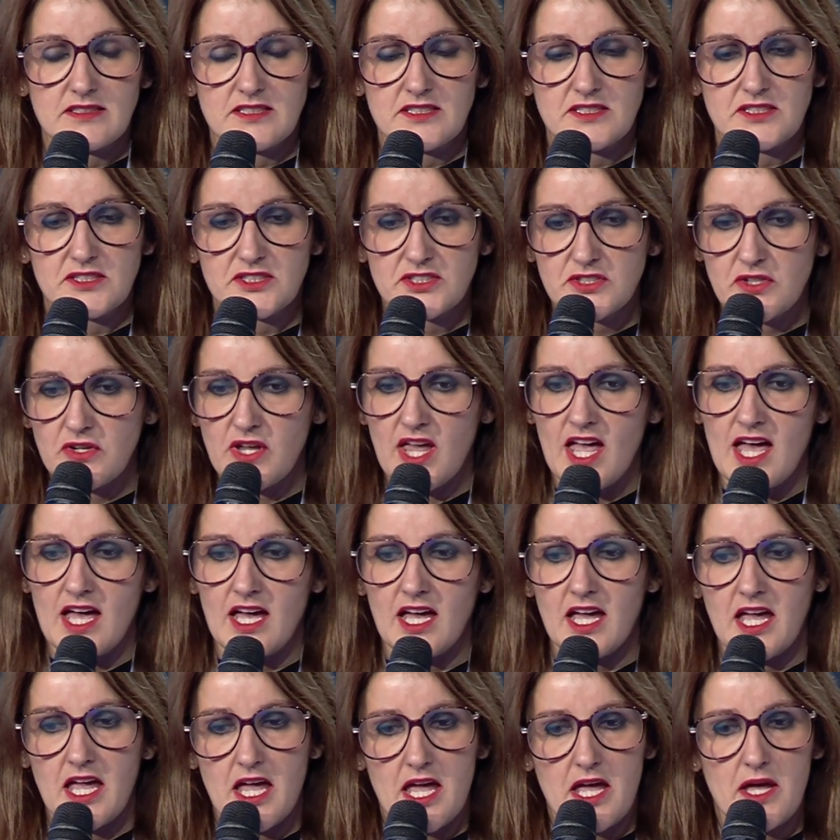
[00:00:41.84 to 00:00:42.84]
So yeah,
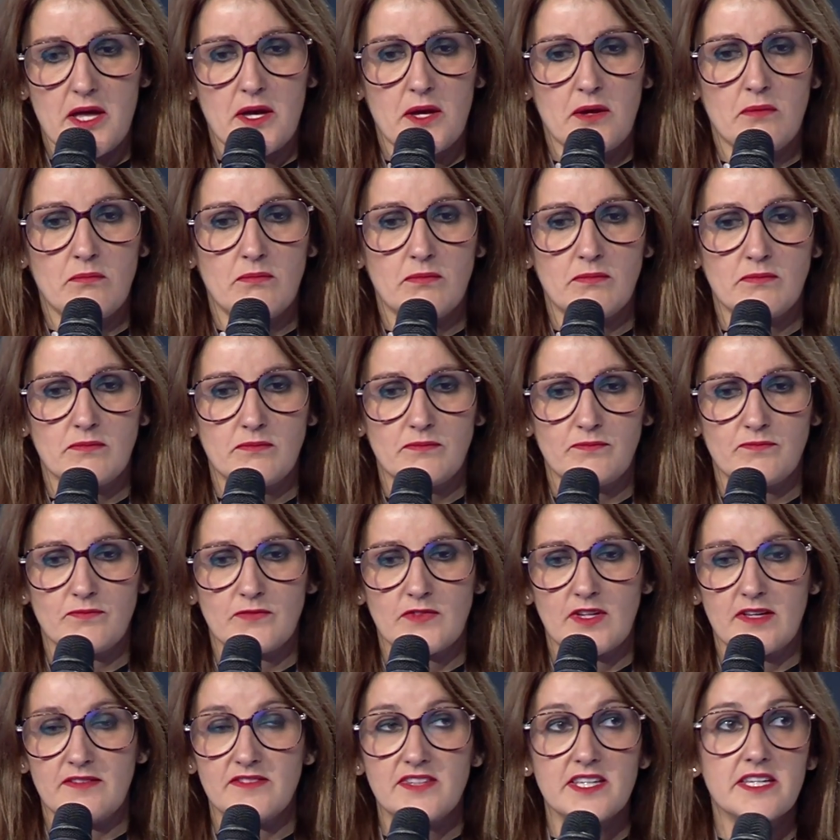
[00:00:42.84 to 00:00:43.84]

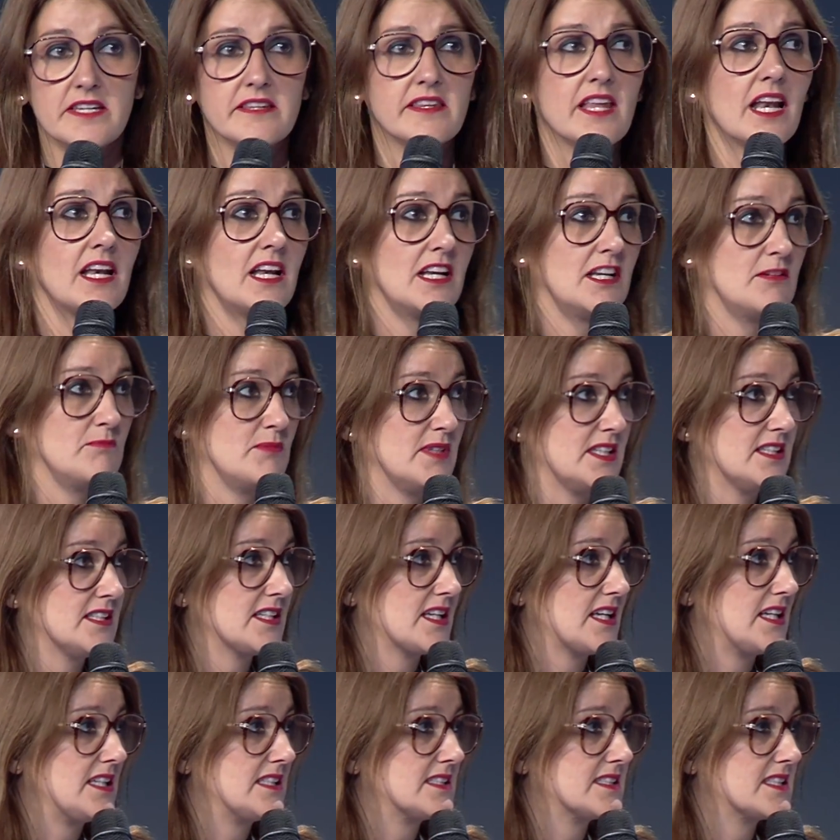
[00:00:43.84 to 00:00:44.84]
Digital Element
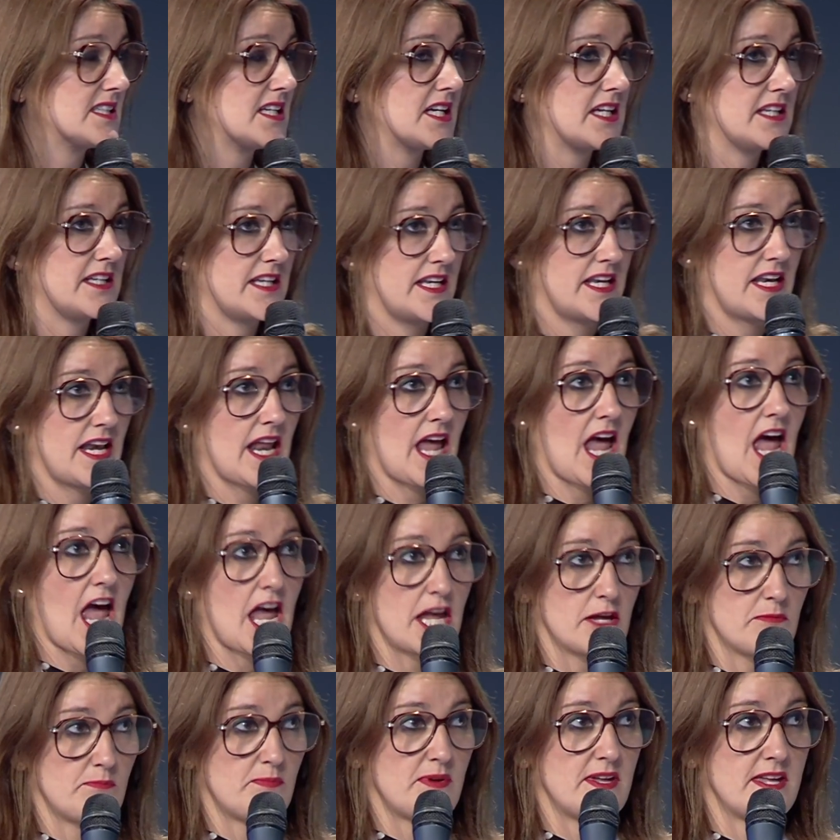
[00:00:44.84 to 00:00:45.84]
is an
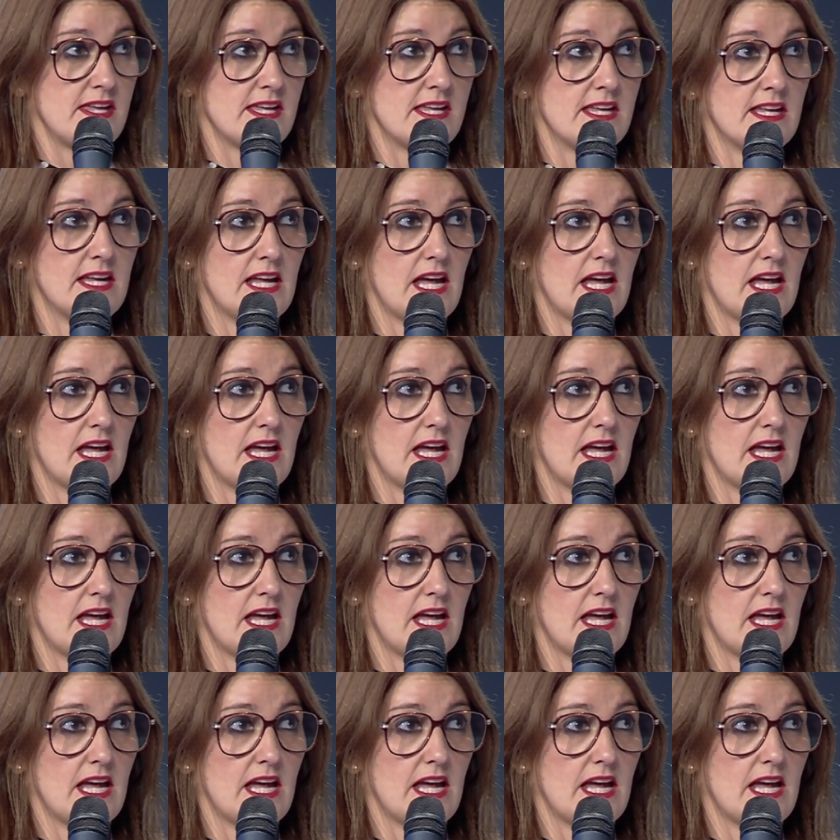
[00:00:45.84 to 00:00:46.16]
IP